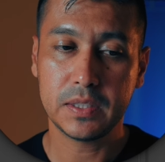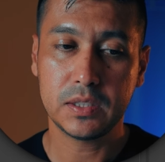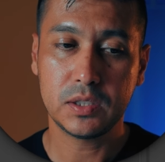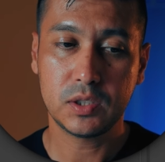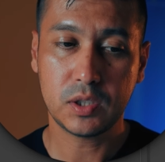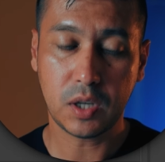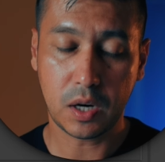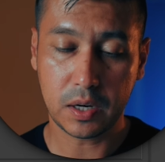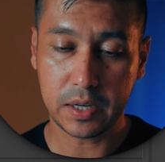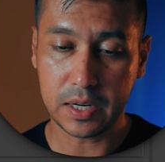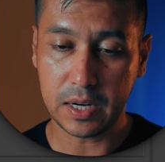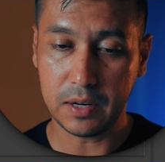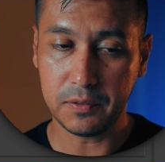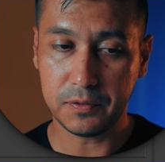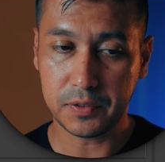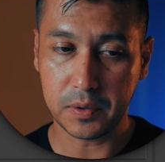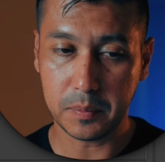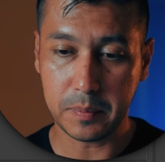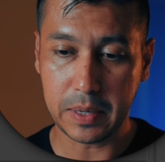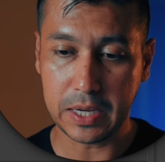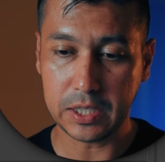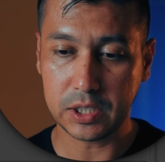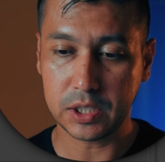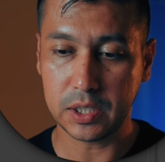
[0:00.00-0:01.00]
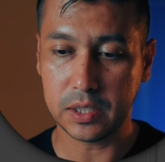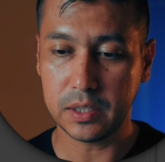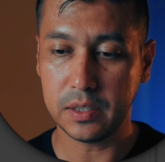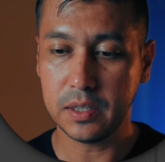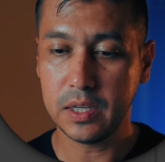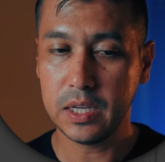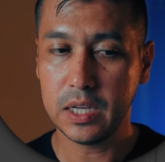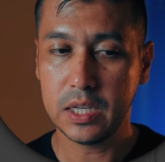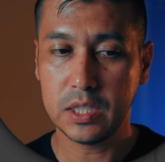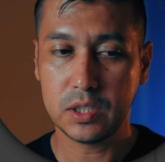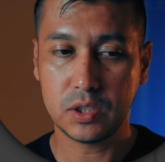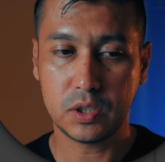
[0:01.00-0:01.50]
target information.
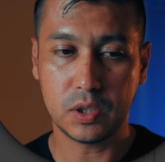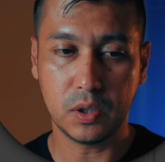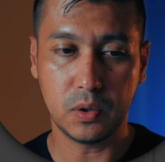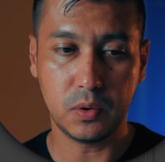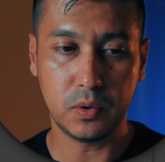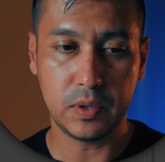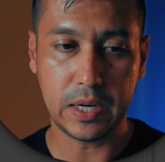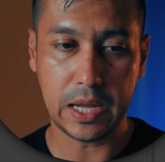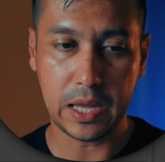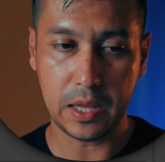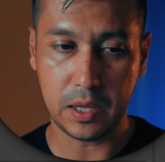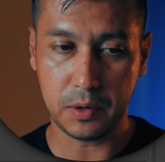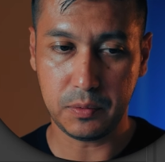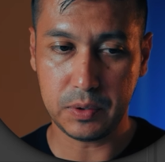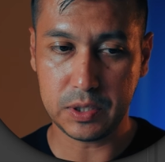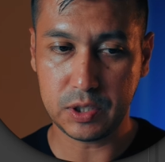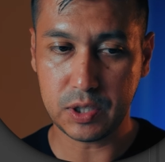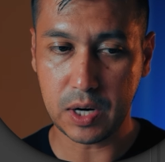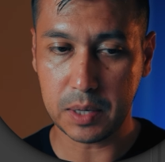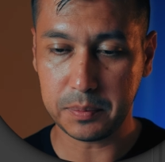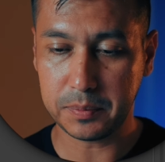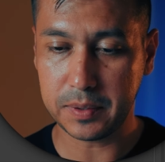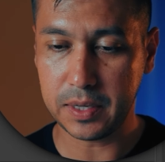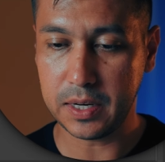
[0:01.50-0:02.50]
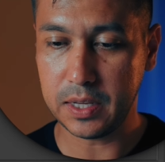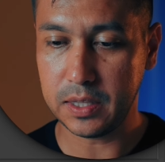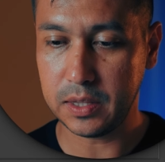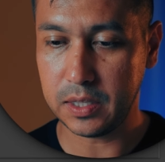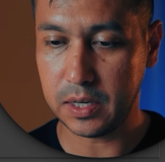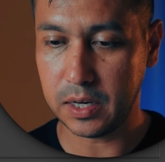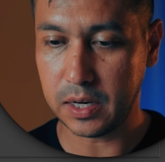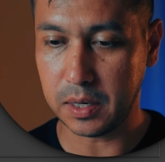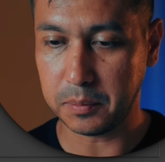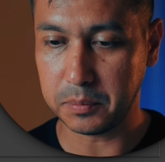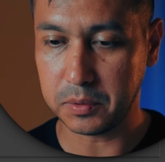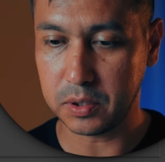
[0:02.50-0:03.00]
So now we dropped it in
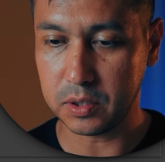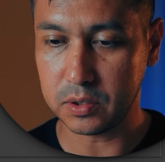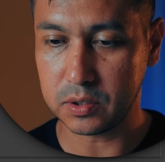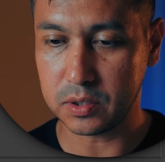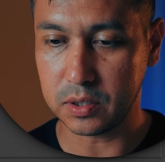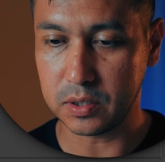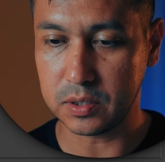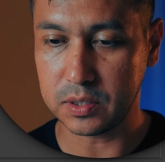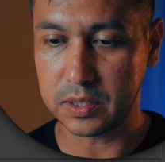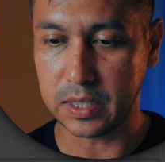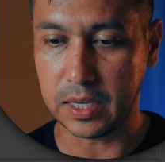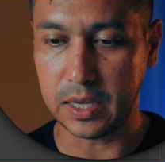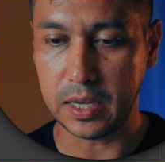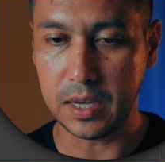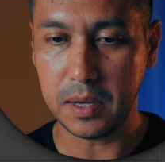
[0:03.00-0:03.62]
there. I'm just gonna say